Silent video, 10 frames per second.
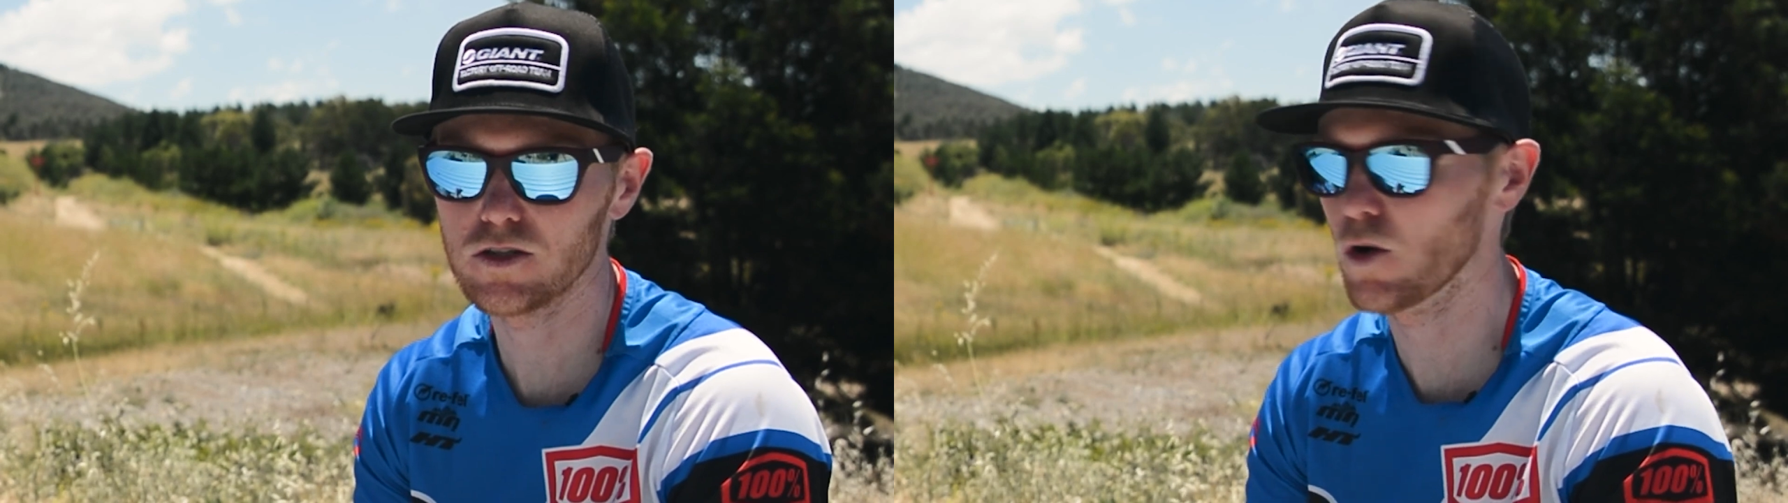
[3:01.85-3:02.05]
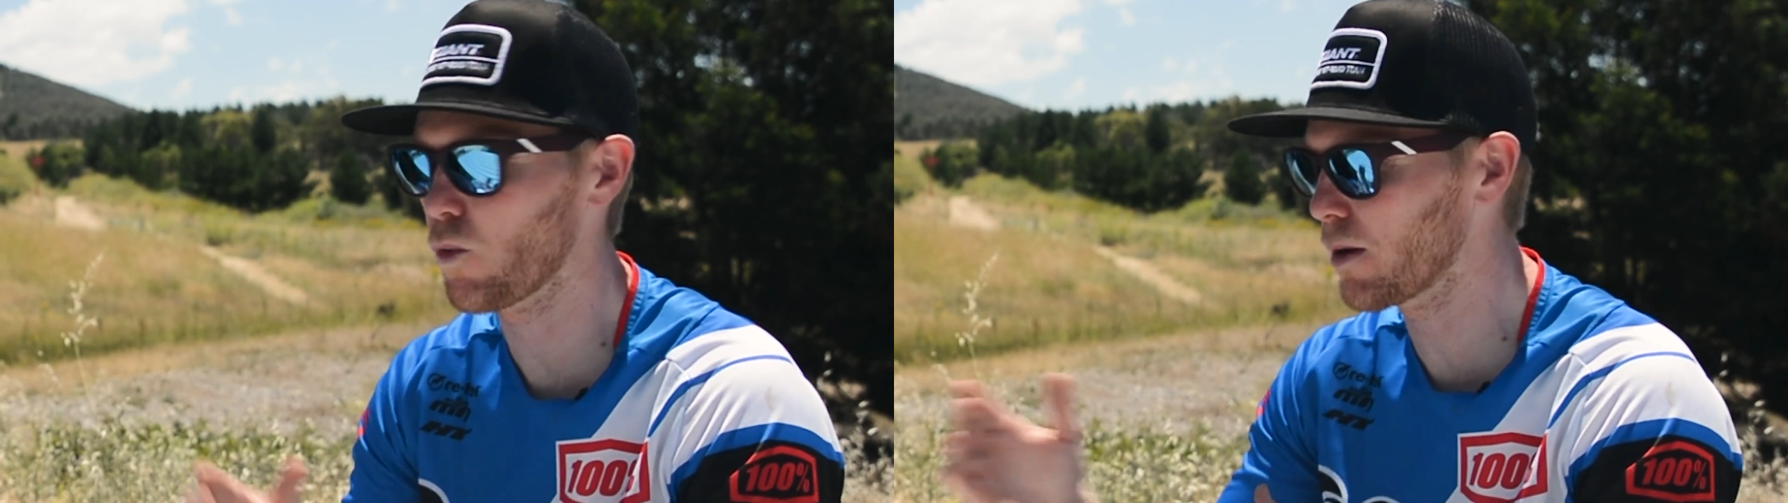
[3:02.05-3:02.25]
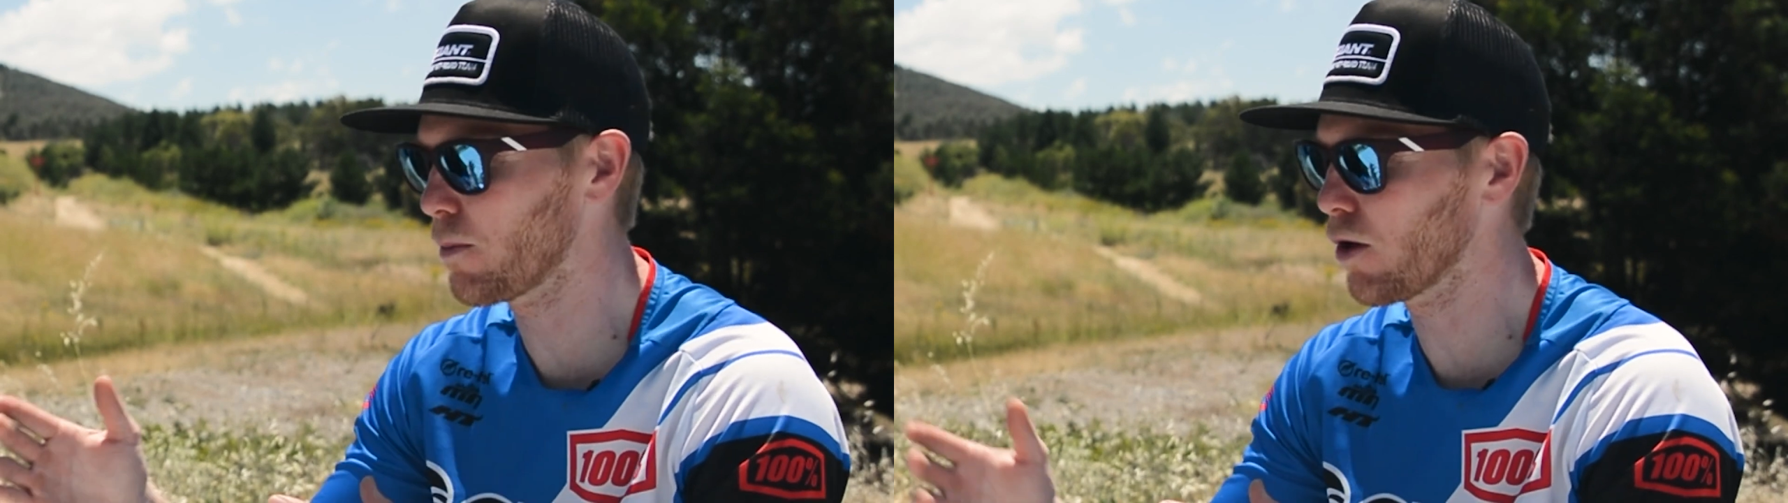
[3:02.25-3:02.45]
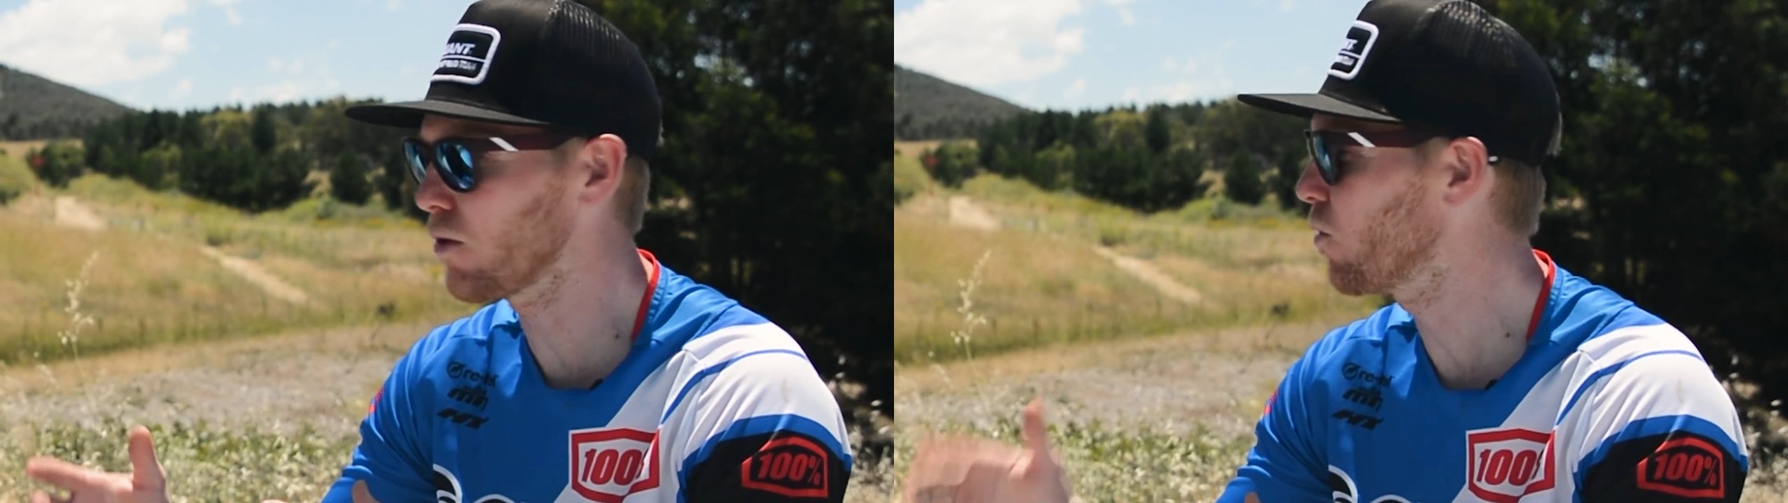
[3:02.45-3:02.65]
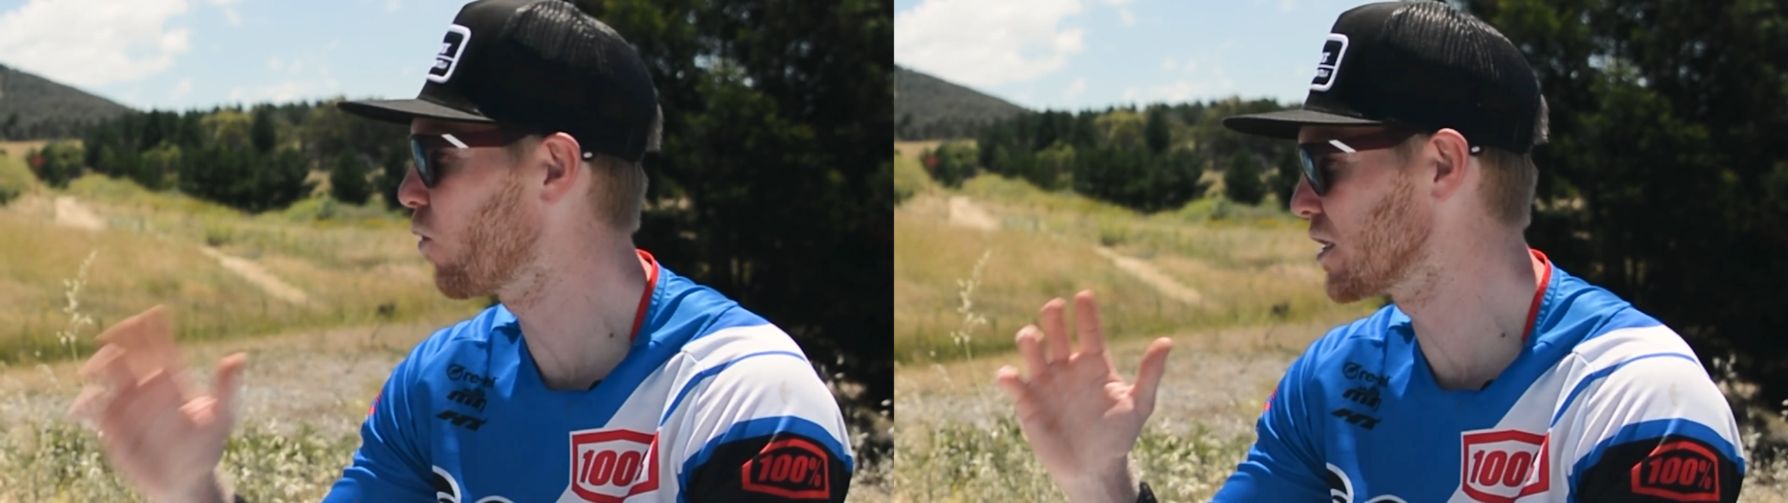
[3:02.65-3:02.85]
So one
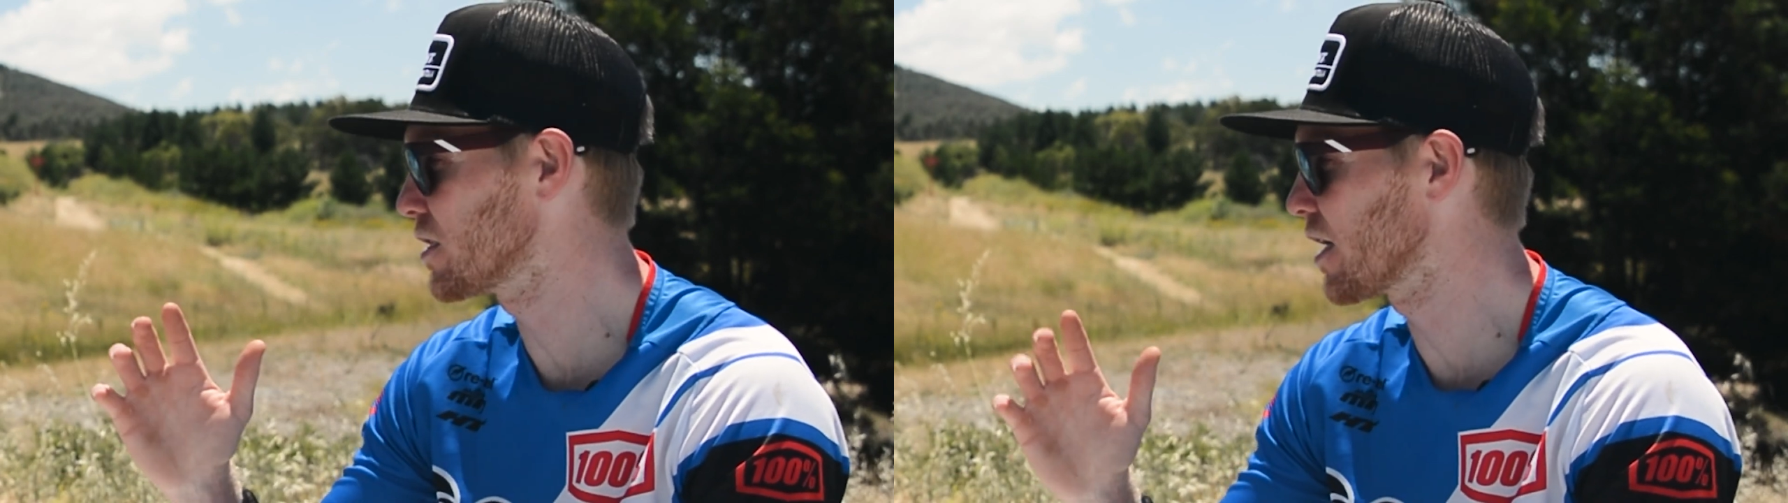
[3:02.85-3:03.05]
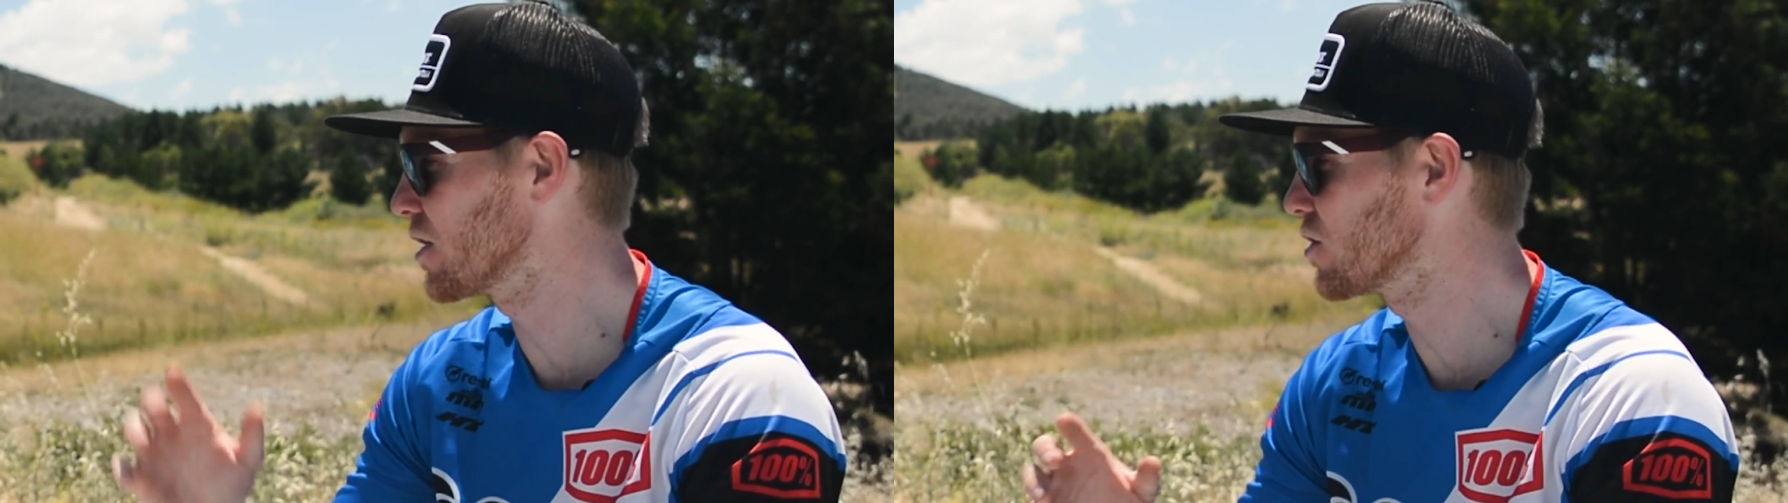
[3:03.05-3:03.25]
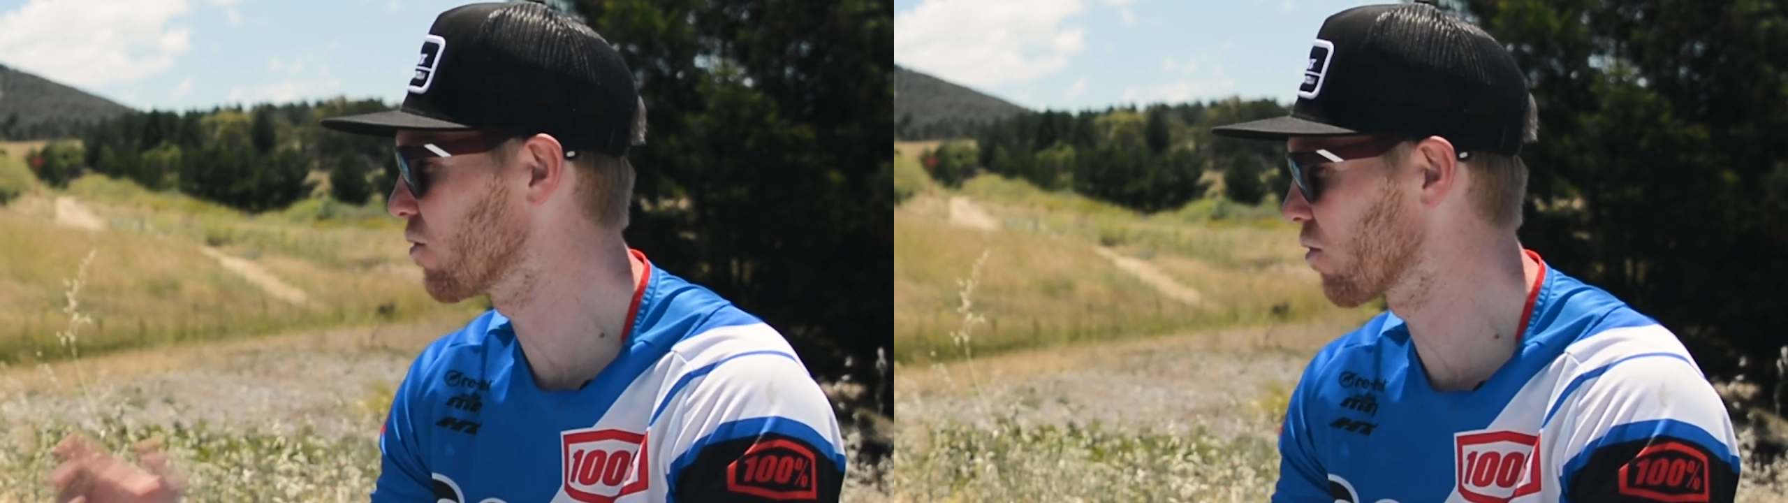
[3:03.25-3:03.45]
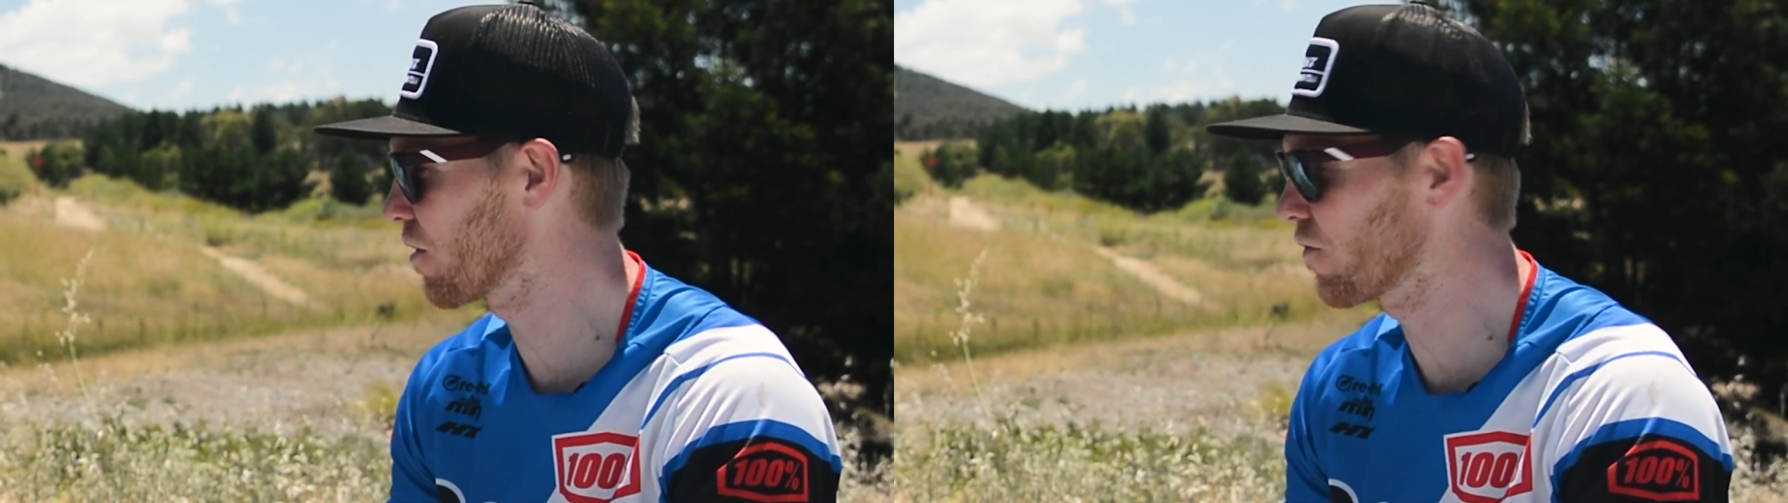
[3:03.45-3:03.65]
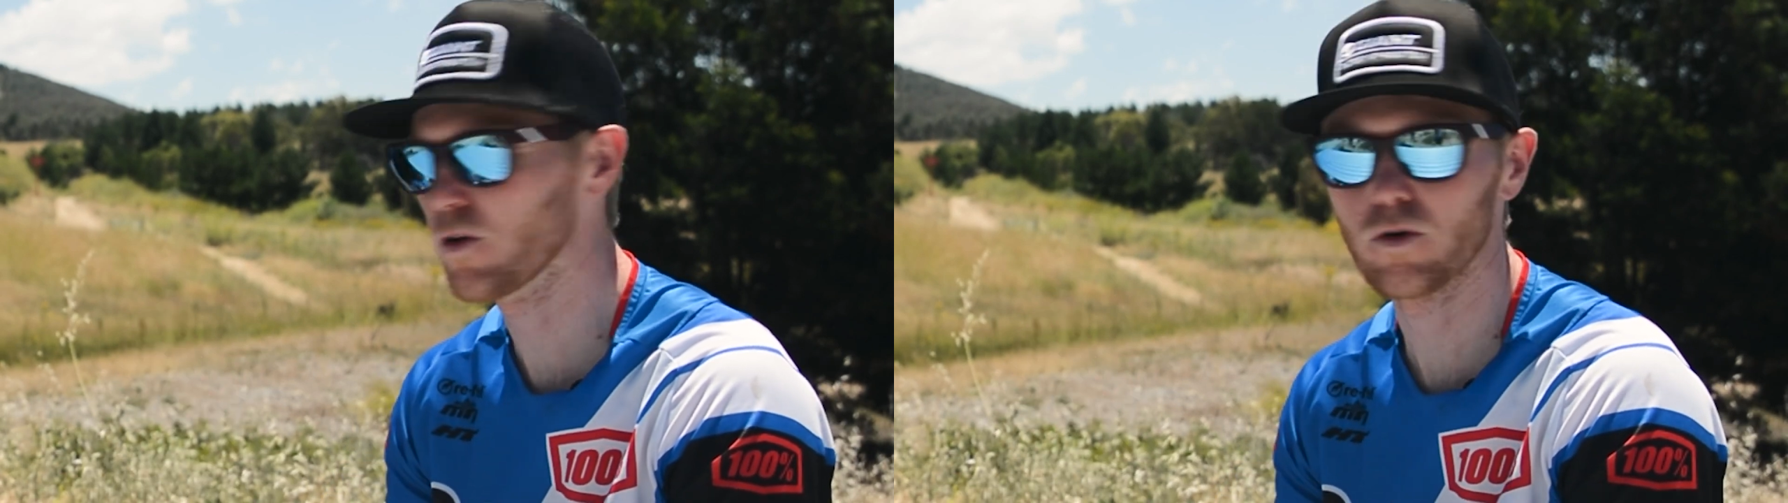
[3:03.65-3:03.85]
bottle, one stage,
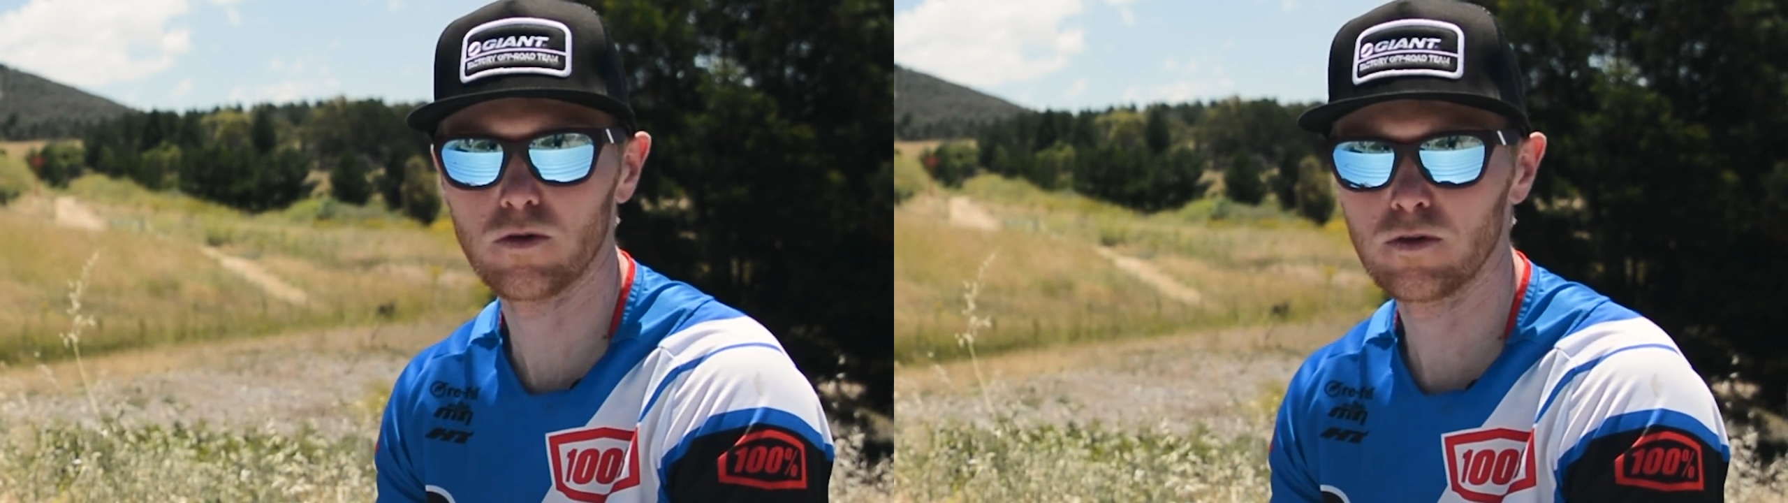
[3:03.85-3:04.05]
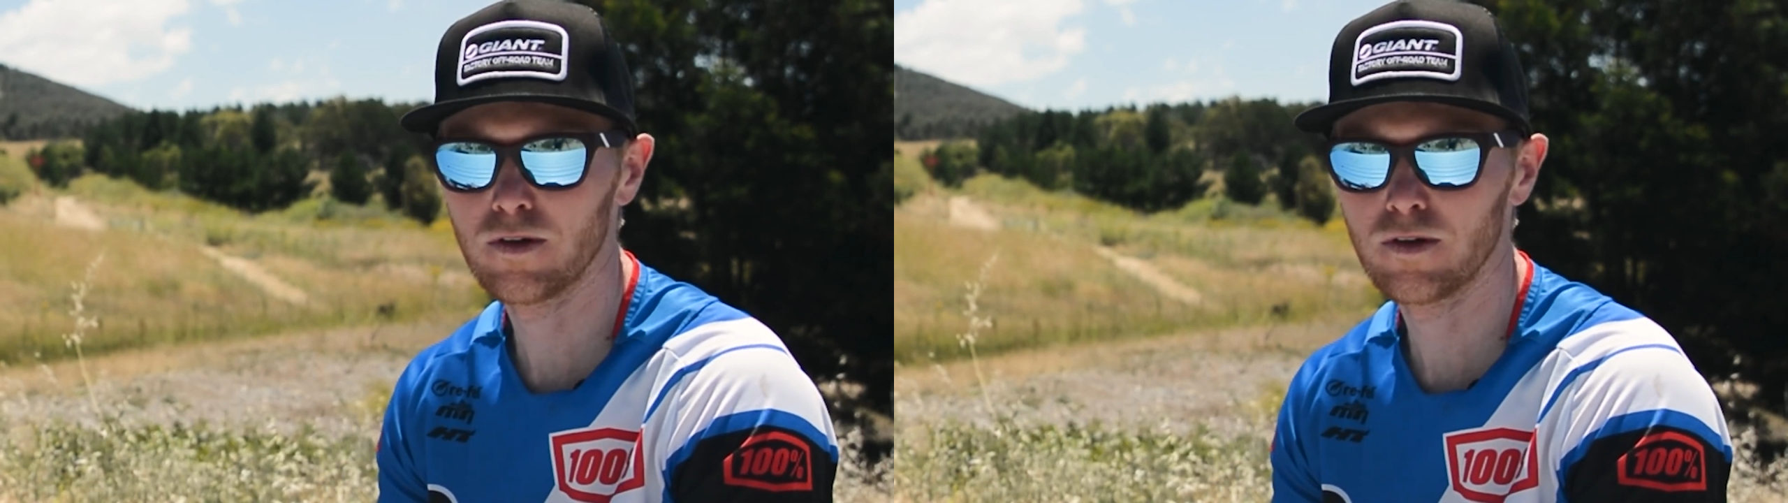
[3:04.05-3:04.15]
refuel.